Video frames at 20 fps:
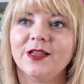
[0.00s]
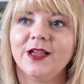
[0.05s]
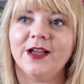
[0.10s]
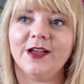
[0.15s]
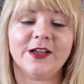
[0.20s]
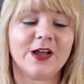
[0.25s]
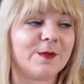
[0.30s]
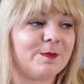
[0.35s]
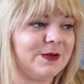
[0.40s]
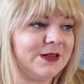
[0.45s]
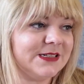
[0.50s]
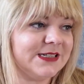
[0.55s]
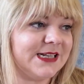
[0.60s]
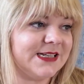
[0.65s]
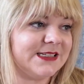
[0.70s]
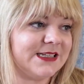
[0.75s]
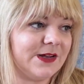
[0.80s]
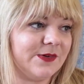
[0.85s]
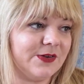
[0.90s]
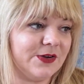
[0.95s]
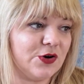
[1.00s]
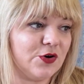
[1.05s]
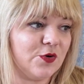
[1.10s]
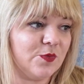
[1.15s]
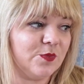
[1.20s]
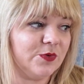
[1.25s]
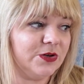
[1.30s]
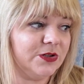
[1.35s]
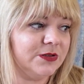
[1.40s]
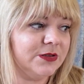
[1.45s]
a couple of days down in
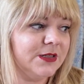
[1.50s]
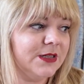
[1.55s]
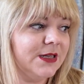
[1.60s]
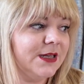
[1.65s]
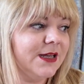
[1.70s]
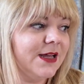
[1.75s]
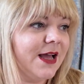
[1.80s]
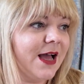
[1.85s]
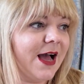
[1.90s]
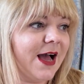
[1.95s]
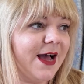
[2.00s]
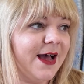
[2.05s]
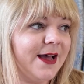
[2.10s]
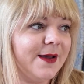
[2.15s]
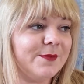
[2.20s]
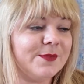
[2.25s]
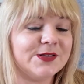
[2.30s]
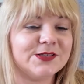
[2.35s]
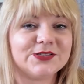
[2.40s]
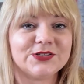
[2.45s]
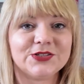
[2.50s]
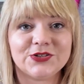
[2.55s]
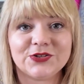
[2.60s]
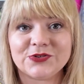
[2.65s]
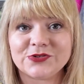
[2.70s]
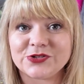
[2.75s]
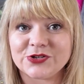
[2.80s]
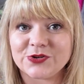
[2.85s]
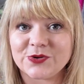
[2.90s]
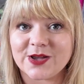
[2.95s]
Cornwall, to
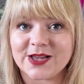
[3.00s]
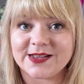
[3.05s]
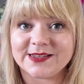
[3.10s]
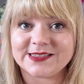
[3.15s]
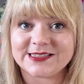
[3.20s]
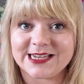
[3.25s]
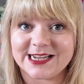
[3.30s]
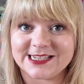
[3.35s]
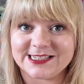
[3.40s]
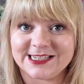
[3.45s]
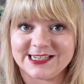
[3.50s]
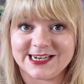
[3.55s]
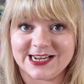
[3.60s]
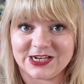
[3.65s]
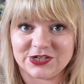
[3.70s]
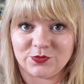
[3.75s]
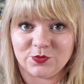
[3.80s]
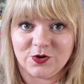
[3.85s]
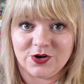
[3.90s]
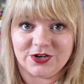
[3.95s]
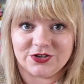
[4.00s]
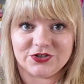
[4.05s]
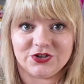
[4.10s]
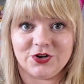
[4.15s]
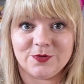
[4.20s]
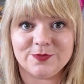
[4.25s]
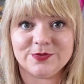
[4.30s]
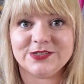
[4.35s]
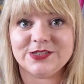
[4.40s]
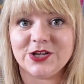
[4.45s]
do a Stacey Nash
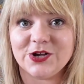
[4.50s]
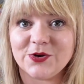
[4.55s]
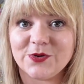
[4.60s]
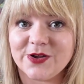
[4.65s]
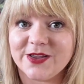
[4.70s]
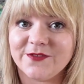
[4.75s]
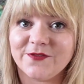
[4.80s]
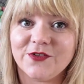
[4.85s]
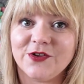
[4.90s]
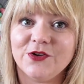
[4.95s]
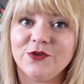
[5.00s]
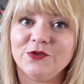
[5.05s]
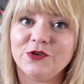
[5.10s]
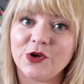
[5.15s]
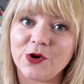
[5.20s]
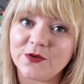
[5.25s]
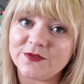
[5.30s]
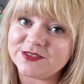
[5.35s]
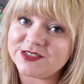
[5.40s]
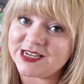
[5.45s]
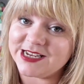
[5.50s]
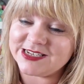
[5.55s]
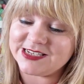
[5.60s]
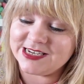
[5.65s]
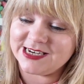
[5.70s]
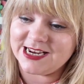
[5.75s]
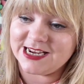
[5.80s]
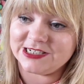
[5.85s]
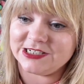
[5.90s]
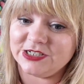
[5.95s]
workshop. So if you know of
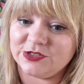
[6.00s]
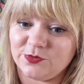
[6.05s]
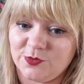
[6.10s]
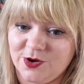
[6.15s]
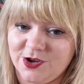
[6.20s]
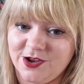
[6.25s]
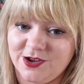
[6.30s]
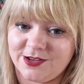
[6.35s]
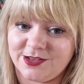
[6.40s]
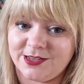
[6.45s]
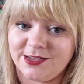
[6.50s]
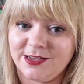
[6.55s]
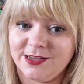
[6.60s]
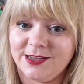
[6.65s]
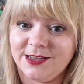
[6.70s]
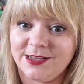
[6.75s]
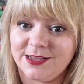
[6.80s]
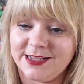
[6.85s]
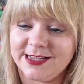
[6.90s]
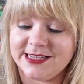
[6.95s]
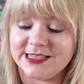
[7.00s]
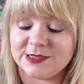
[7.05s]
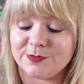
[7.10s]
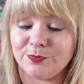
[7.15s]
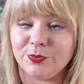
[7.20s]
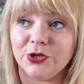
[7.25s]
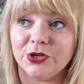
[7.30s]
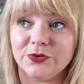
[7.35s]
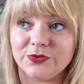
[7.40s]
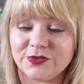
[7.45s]
Stacey Nash's work, it's
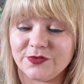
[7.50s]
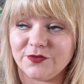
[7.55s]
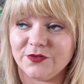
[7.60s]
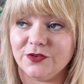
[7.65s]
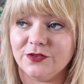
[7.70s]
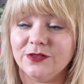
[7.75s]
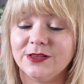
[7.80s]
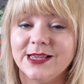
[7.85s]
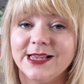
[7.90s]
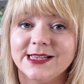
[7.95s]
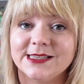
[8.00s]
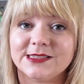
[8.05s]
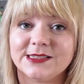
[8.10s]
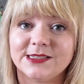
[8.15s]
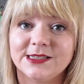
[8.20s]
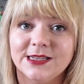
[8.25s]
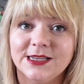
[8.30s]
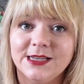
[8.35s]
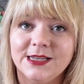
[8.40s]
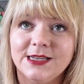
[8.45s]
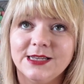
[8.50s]
beautiful. It's,